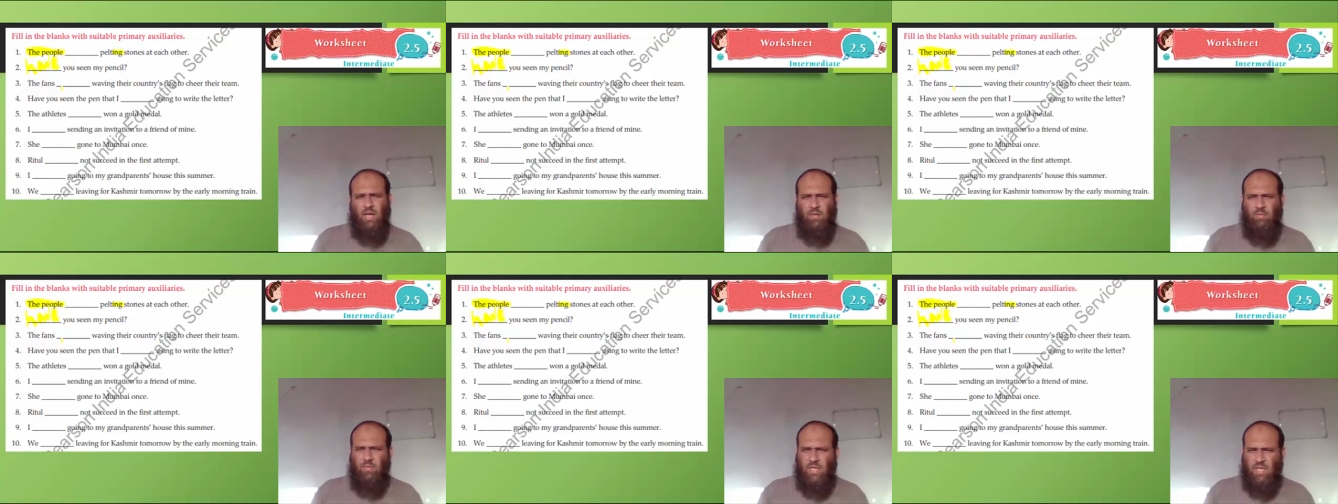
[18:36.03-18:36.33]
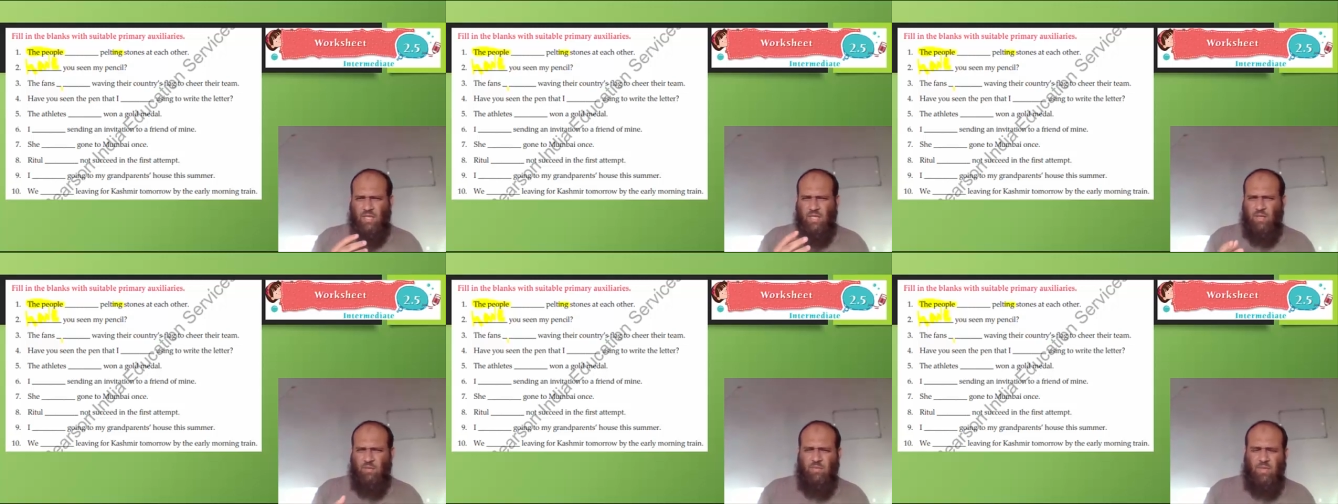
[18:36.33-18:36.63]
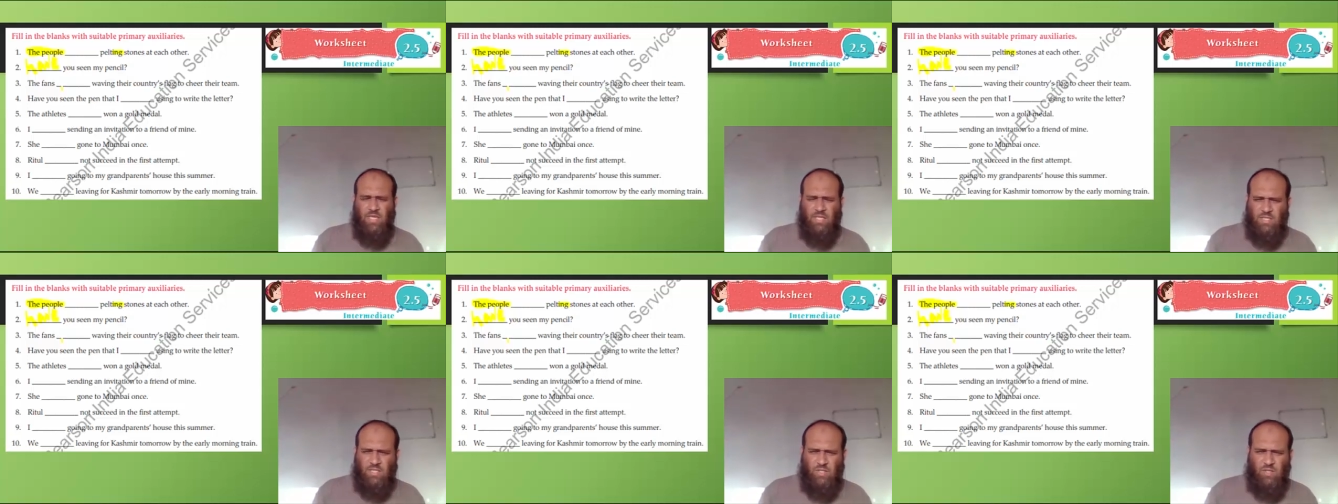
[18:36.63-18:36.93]
May Allah
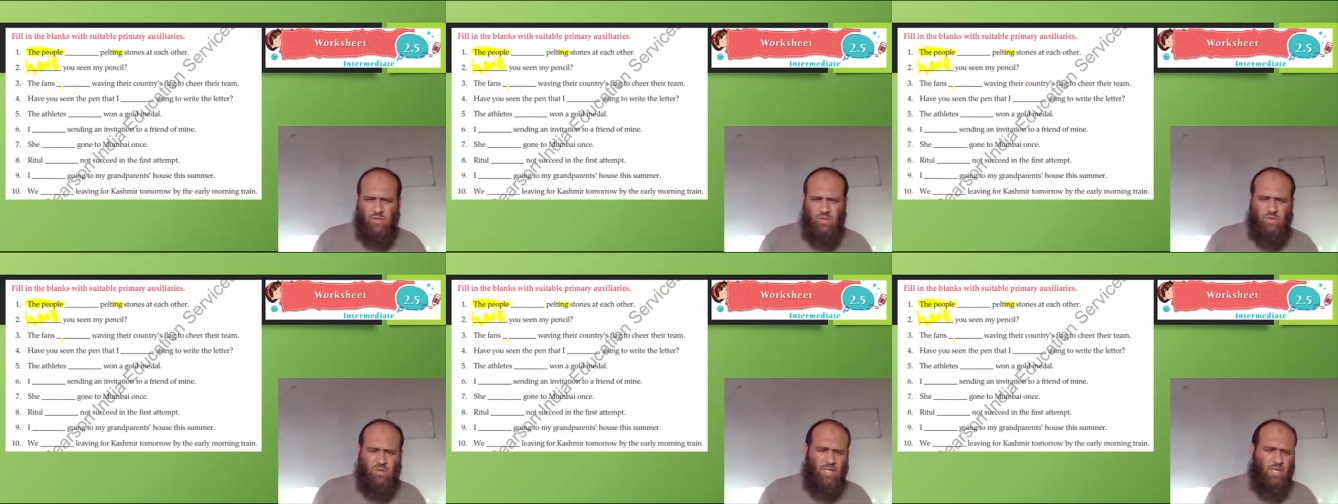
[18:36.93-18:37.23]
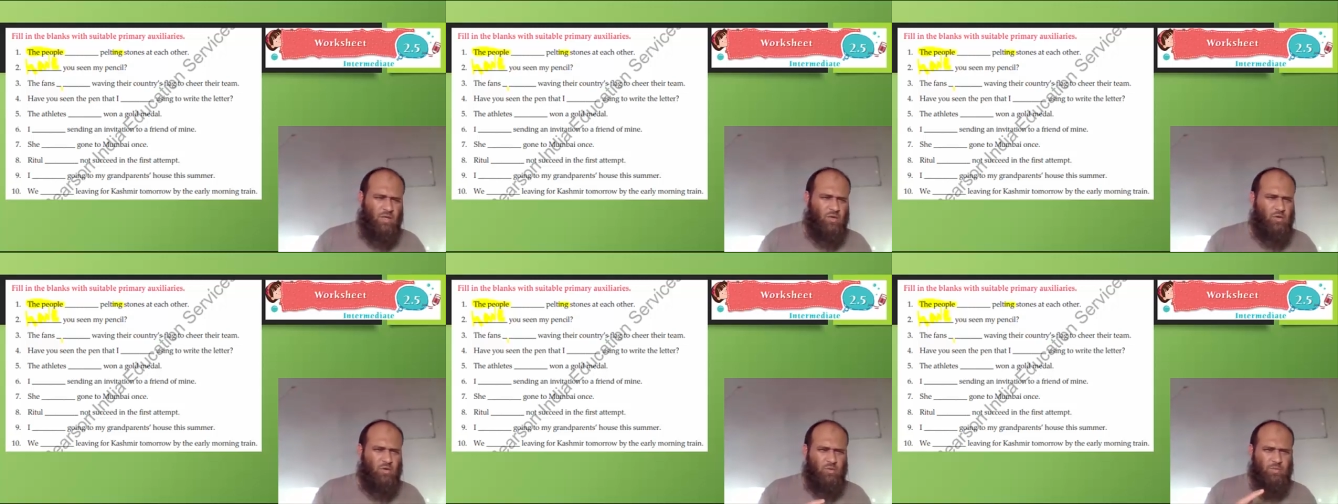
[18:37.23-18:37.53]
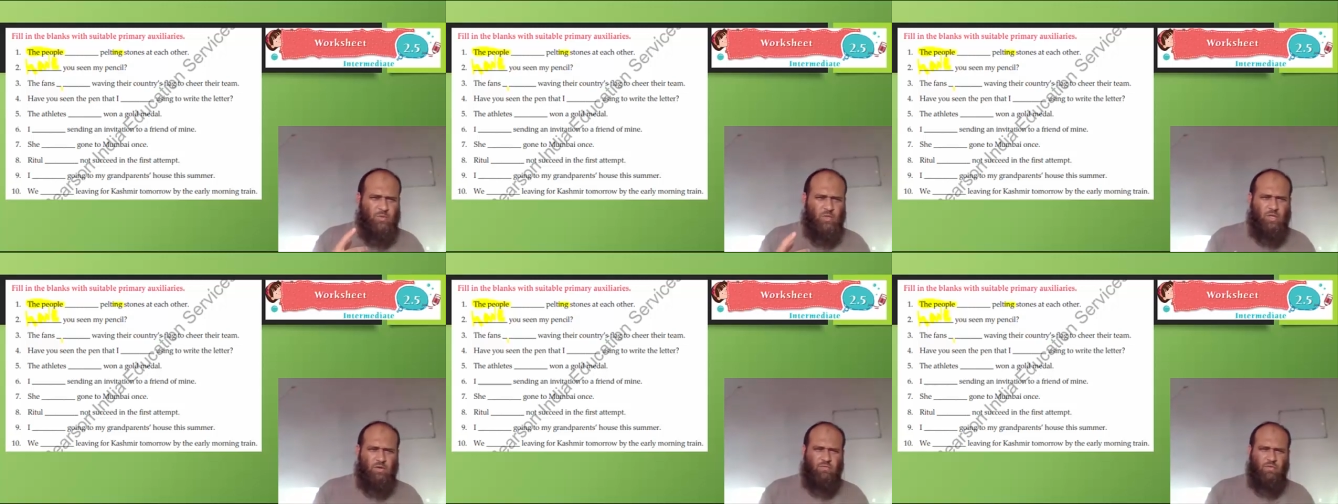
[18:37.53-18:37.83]
bless you. I
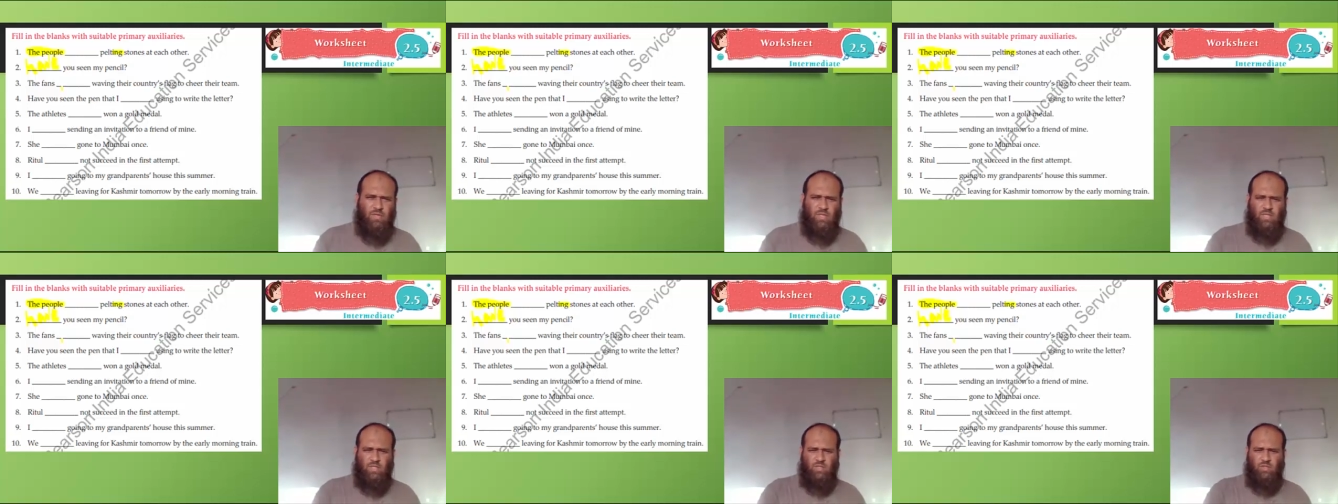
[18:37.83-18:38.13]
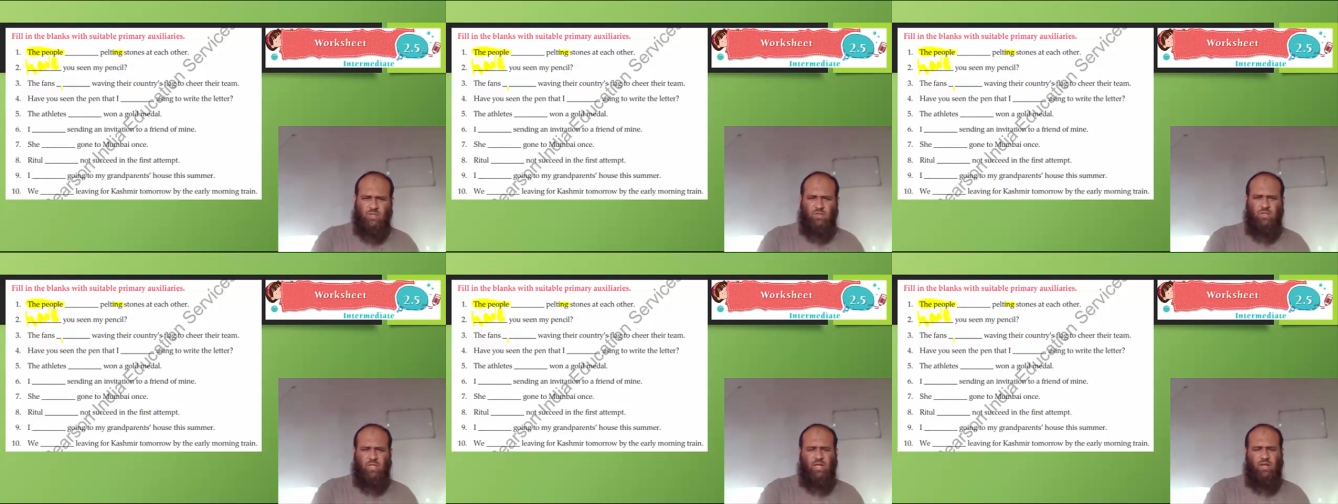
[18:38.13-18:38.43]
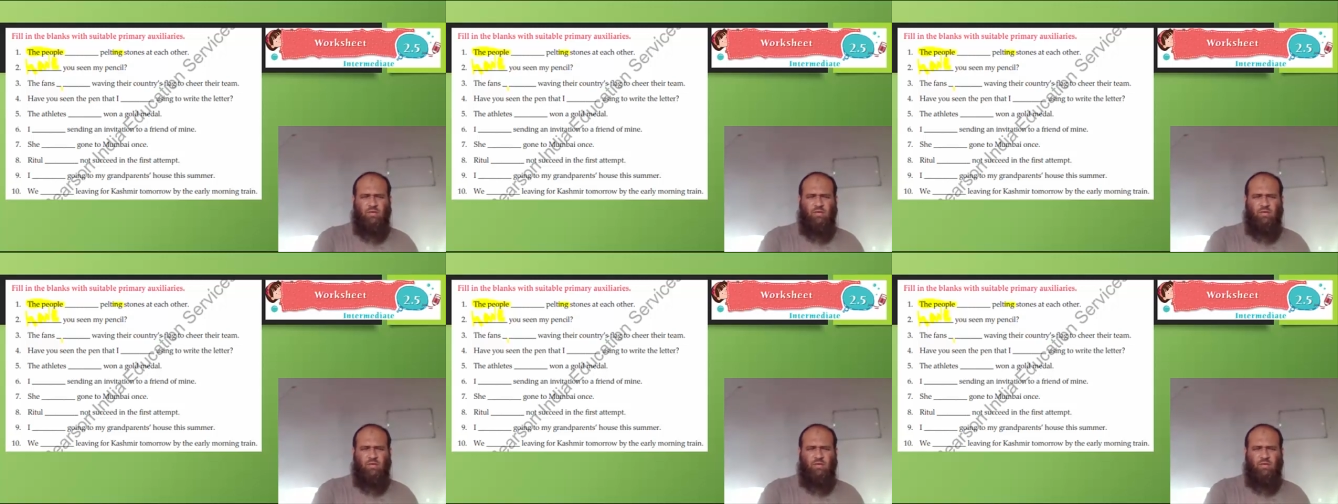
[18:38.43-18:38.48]
hope you have understood.